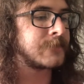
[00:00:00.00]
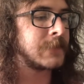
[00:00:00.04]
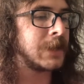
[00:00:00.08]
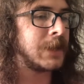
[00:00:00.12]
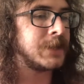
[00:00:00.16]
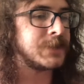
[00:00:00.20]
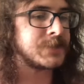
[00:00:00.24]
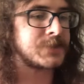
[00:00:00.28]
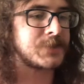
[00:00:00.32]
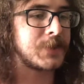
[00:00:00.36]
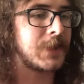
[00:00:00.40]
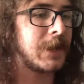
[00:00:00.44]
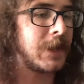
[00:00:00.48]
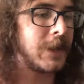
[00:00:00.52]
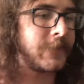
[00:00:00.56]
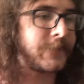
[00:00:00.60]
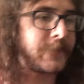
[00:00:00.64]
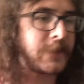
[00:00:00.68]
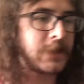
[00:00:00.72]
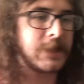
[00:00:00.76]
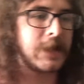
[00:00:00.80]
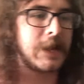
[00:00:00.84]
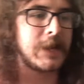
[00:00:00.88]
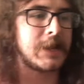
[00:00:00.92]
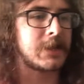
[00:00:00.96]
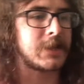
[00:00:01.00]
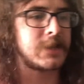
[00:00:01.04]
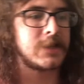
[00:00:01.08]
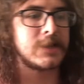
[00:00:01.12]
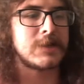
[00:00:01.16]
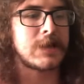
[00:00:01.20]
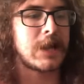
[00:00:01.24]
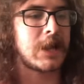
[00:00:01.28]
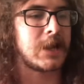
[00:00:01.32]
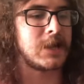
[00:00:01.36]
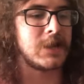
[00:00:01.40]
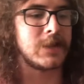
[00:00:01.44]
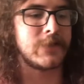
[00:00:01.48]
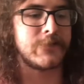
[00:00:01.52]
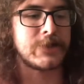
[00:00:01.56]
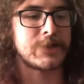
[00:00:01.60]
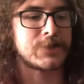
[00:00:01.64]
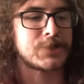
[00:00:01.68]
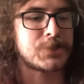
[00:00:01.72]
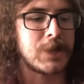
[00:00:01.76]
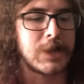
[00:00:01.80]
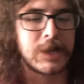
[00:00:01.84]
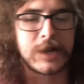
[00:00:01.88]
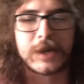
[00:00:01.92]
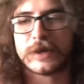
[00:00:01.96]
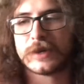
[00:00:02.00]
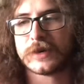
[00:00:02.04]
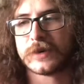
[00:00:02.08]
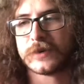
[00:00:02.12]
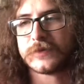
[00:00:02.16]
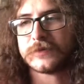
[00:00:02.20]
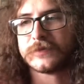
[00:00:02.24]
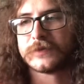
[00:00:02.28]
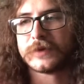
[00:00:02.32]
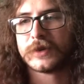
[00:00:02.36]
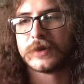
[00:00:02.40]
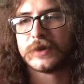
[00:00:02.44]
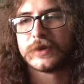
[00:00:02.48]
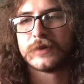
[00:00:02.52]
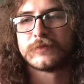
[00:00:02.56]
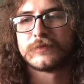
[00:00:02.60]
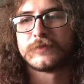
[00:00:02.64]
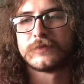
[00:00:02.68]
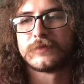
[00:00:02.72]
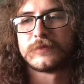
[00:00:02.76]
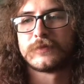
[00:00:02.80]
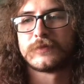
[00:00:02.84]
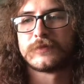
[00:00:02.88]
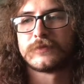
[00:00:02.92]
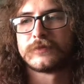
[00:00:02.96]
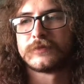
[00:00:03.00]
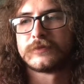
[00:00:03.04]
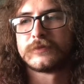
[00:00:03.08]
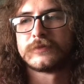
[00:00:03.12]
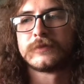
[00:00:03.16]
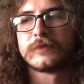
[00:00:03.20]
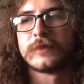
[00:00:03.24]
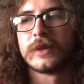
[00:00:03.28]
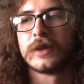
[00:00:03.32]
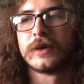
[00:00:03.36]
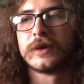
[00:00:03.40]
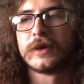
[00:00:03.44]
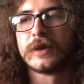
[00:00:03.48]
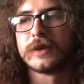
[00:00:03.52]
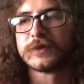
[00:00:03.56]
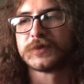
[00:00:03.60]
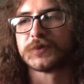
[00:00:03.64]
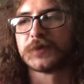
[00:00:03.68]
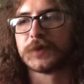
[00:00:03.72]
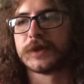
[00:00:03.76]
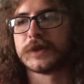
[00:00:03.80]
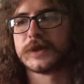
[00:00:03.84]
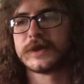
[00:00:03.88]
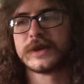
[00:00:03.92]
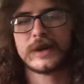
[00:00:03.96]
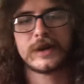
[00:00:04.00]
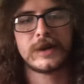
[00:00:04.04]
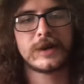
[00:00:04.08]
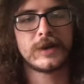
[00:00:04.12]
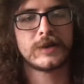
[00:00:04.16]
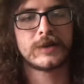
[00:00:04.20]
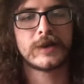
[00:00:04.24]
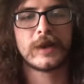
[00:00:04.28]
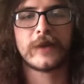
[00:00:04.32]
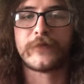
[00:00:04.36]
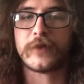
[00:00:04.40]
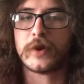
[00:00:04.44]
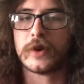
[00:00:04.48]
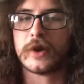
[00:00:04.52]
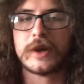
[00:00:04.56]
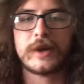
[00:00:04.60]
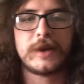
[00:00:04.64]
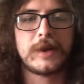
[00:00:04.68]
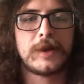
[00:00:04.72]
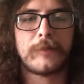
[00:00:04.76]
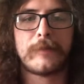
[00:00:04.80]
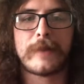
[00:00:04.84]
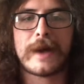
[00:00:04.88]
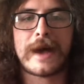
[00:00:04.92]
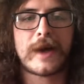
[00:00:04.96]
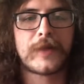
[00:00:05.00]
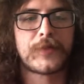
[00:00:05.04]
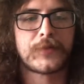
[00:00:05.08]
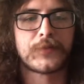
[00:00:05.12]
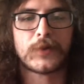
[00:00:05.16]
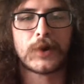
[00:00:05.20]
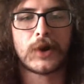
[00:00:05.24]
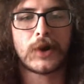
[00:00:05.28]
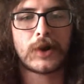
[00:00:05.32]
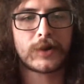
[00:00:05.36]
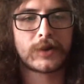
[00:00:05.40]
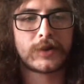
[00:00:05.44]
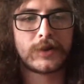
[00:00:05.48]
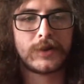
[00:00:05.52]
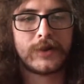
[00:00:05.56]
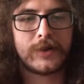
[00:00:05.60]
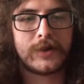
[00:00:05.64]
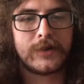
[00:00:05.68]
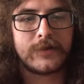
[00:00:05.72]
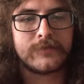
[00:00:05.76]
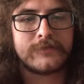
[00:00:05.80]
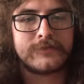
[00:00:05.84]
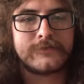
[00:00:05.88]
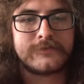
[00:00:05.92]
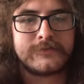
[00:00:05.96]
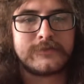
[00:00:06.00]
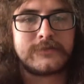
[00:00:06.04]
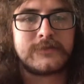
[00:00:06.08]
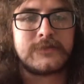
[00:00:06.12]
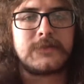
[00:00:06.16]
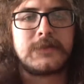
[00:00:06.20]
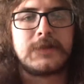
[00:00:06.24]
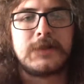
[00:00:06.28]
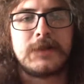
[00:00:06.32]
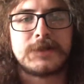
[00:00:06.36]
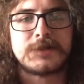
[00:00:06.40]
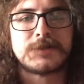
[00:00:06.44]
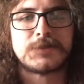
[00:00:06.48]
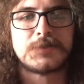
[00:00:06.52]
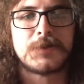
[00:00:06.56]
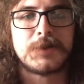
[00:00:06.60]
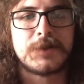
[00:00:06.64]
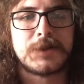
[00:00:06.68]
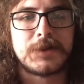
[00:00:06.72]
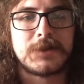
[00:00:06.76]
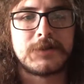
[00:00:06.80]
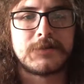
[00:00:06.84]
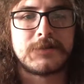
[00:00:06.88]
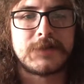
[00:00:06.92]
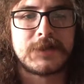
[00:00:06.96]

So yeah, if you like any of it, check it out. You know, it's really if you're into math rock, you know, that's really